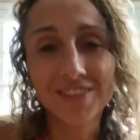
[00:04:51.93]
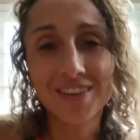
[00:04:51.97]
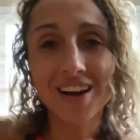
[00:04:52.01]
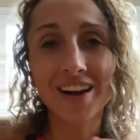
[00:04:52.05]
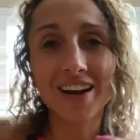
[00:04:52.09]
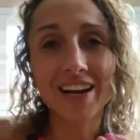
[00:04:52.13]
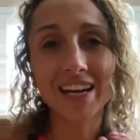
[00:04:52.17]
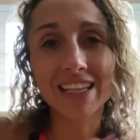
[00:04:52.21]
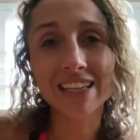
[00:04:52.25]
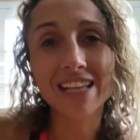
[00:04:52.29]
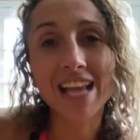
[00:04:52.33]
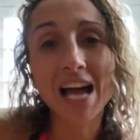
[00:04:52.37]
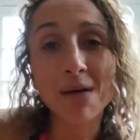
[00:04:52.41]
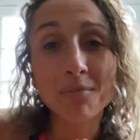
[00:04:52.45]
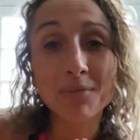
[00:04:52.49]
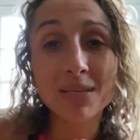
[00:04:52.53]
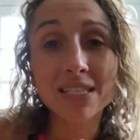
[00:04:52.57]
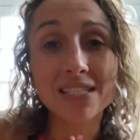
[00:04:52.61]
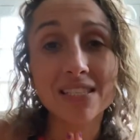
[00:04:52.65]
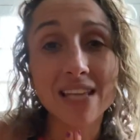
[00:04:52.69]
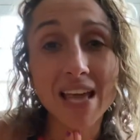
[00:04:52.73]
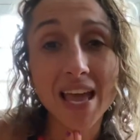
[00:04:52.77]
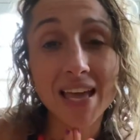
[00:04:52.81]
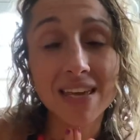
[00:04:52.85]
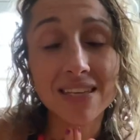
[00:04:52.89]
All right,
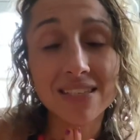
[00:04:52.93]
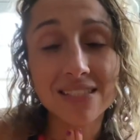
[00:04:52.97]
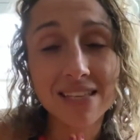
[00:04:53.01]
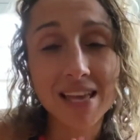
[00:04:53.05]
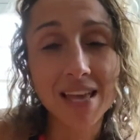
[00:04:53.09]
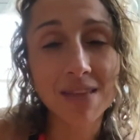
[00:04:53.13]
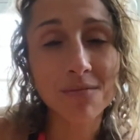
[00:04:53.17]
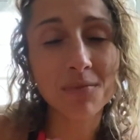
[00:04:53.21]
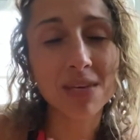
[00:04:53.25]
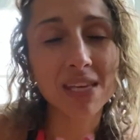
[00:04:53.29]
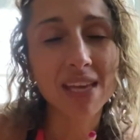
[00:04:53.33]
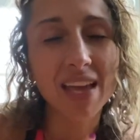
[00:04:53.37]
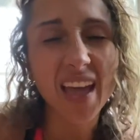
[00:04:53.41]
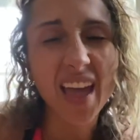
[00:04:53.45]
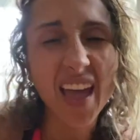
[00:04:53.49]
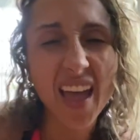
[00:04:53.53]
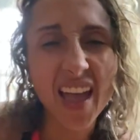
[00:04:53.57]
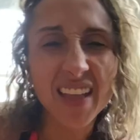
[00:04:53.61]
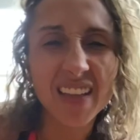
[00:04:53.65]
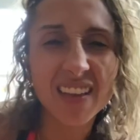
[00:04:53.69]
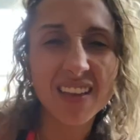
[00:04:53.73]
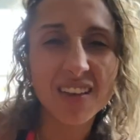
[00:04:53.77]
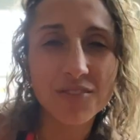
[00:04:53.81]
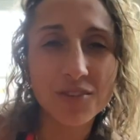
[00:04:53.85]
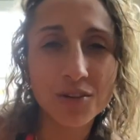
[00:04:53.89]
namaste. Send me
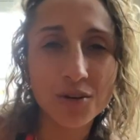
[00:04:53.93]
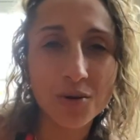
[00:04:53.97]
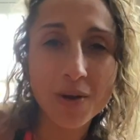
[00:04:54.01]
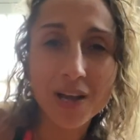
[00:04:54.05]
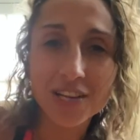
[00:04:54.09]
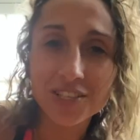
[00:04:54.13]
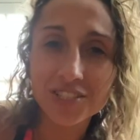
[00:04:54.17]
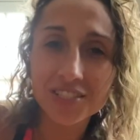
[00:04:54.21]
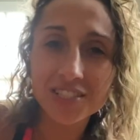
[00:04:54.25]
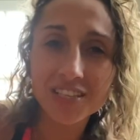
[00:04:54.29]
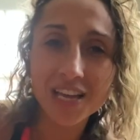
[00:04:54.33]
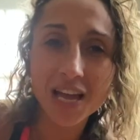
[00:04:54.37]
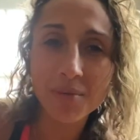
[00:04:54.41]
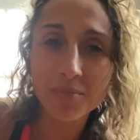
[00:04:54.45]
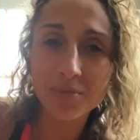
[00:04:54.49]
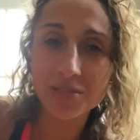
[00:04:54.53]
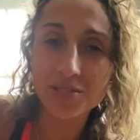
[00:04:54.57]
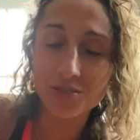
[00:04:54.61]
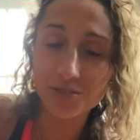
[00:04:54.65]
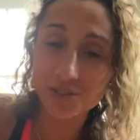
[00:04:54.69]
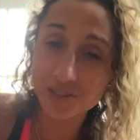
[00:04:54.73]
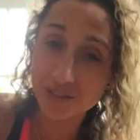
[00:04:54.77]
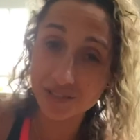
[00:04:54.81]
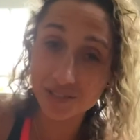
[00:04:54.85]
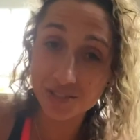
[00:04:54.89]
any of your questions, comments,
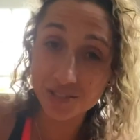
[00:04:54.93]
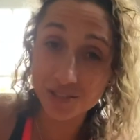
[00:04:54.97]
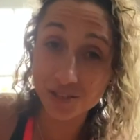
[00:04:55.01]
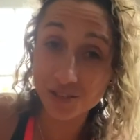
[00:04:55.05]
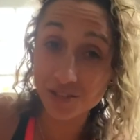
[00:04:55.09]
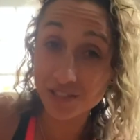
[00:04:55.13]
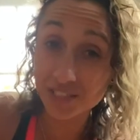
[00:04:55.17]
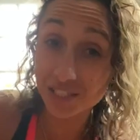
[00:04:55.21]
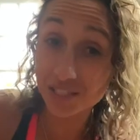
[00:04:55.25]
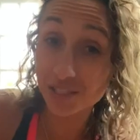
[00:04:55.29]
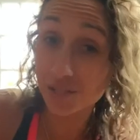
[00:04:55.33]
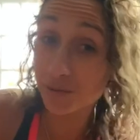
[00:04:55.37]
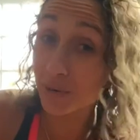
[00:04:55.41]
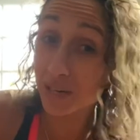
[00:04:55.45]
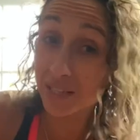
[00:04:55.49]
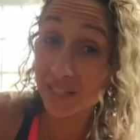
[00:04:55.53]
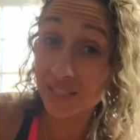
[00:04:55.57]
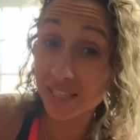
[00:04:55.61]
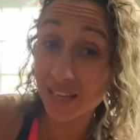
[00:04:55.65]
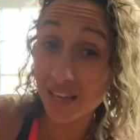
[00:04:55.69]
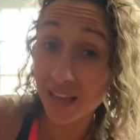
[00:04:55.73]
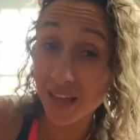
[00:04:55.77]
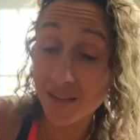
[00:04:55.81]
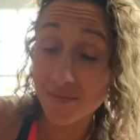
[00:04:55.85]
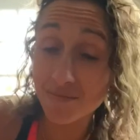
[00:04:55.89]
or concerns into our
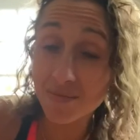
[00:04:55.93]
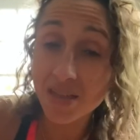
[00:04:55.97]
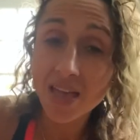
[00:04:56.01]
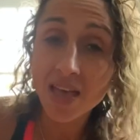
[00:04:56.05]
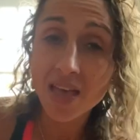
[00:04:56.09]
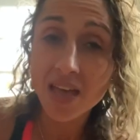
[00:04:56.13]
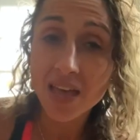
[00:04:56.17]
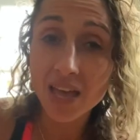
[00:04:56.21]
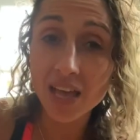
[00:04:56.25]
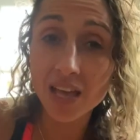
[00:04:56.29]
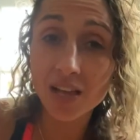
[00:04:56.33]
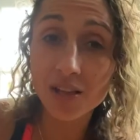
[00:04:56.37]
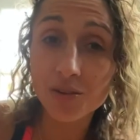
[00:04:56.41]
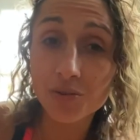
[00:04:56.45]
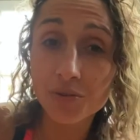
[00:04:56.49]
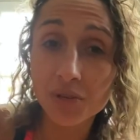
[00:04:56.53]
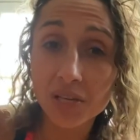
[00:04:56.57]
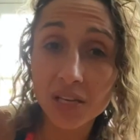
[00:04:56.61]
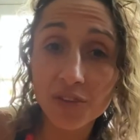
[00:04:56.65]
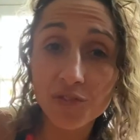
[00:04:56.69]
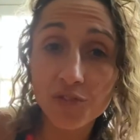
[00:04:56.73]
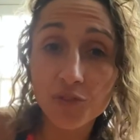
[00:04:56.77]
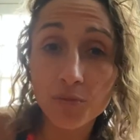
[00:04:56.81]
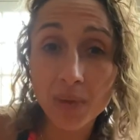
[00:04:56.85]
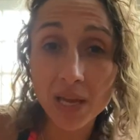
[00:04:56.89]
DM, including
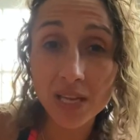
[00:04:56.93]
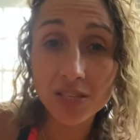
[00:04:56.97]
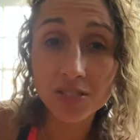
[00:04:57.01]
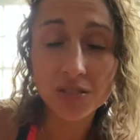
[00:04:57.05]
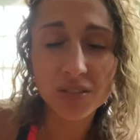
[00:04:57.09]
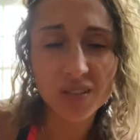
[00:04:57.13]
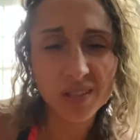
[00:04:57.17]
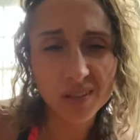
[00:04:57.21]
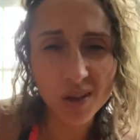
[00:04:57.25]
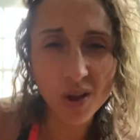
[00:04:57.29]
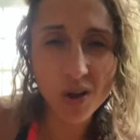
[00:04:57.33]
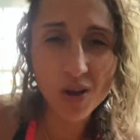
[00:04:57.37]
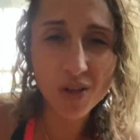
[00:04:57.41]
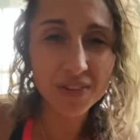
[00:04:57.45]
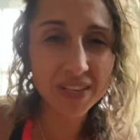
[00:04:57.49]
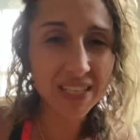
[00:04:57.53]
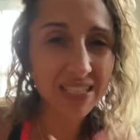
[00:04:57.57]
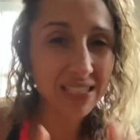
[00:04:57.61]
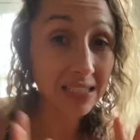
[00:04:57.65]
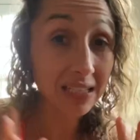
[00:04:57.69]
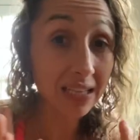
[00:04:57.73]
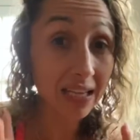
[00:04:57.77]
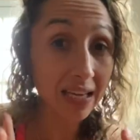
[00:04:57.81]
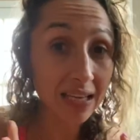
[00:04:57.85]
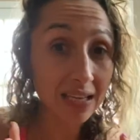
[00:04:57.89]
information on all
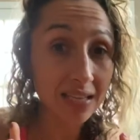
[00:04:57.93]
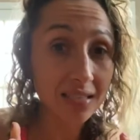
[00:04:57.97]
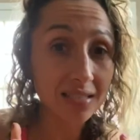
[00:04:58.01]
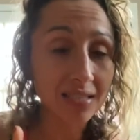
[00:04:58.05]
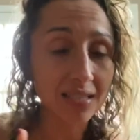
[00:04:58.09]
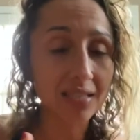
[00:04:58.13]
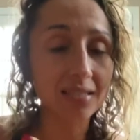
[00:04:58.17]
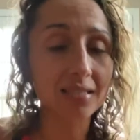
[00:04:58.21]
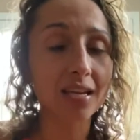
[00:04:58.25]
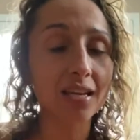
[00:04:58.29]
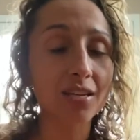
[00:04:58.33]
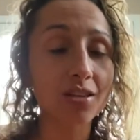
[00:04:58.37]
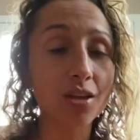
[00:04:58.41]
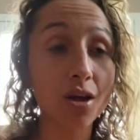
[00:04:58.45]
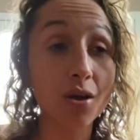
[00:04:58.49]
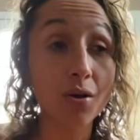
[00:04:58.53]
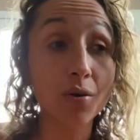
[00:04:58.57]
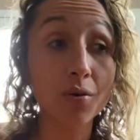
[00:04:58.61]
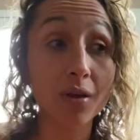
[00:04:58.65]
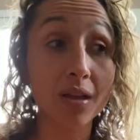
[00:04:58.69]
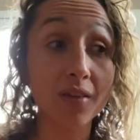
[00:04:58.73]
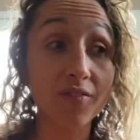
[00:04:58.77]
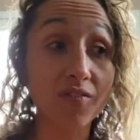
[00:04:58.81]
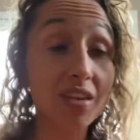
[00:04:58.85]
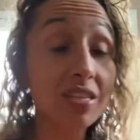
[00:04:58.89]
these links, because I know
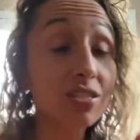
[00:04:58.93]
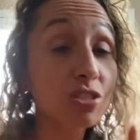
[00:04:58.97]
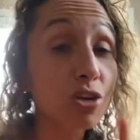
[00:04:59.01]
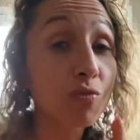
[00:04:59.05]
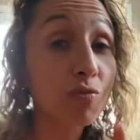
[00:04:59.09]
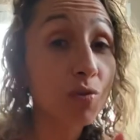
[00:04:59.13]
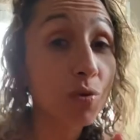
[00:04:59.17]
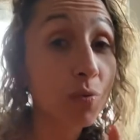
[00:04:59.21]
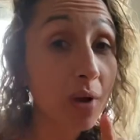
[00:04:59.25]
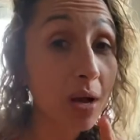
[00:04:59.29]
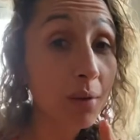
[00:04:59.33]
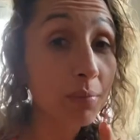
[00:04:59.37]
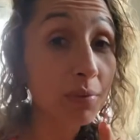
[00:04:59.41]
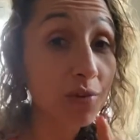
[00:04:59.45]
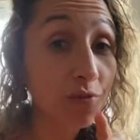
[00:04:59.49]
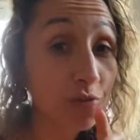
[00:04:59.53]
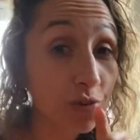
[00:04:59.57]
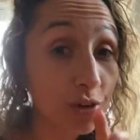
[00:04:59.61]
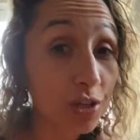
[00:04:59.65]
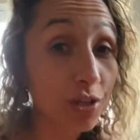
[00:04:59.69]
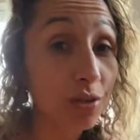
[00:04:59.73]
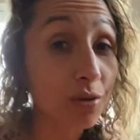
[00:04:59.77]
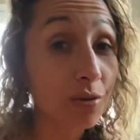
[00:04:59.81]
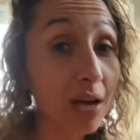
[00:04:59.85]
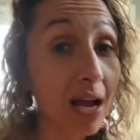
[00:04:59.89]
if it's overwhelming for
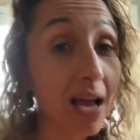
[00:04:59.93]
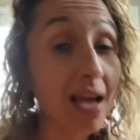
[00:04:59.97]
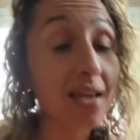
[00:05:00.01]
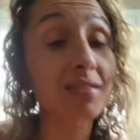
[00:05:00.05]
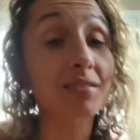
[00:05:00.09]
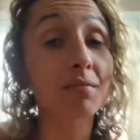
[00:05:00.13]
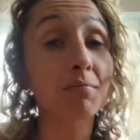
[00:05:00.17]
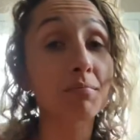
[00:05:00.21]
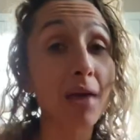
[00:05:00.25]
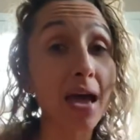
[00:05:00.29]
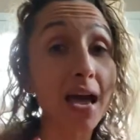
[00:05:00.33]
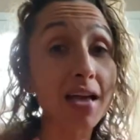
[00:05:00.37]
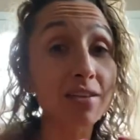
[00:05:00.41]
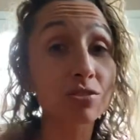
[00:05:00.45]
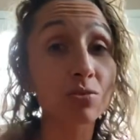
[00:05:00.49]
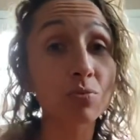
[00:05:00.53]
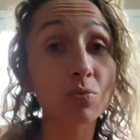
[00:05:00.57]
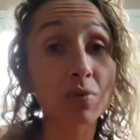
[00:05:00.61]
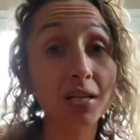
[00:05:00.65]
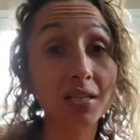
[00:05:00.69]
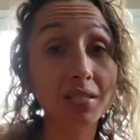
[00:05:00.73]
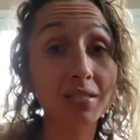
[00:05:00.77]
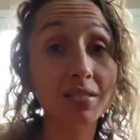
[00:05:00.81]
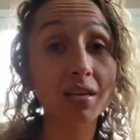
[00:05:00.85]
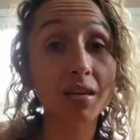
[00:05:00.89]
you guys, imagine
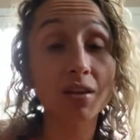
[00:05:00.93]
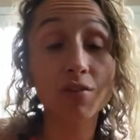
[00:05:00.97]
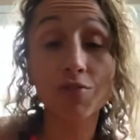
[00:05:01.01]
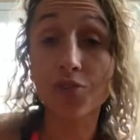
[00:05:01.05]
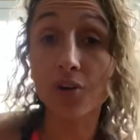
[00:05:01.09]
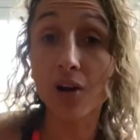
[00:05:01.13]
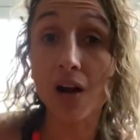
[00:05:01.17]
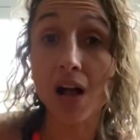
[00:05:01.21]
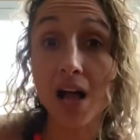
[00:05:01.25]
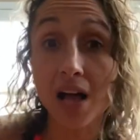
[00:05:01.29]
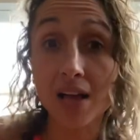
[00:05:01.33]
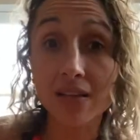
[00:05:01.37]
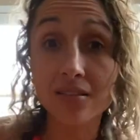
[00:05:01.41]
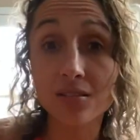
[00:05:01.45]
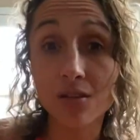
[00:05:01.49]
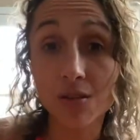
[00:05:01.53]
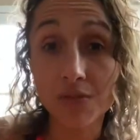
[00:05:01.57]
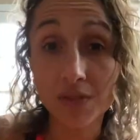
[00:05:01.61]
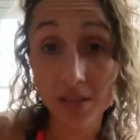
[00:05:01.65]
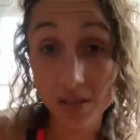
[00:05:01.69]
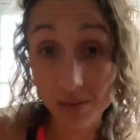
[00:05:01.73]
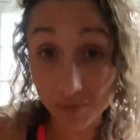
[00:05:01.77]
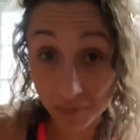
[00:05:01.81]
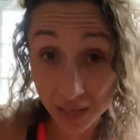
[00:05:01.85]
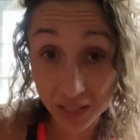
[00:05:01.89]
what it's like for us on
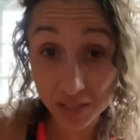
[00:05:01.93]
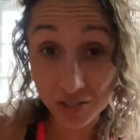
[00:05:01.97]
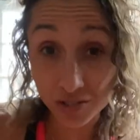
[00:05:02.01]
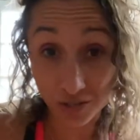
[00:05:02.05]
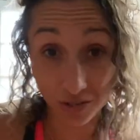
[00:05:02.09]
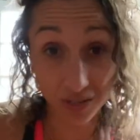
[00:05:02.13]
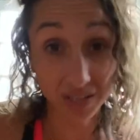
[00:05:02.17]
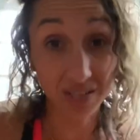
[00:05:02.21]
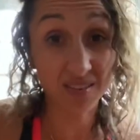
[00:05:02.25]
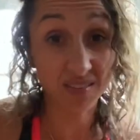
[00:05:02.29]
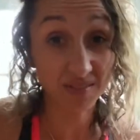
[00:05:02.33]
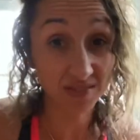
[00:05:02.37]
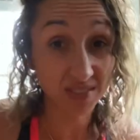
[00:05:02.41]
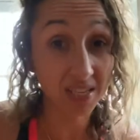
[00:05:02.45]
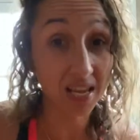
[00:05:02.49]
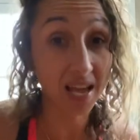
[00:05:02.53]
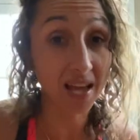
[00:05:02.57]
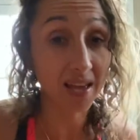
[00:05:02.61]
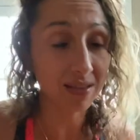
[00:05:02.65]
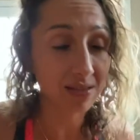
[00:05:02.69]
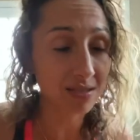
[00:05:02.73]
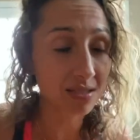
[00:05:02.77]
the administrative side.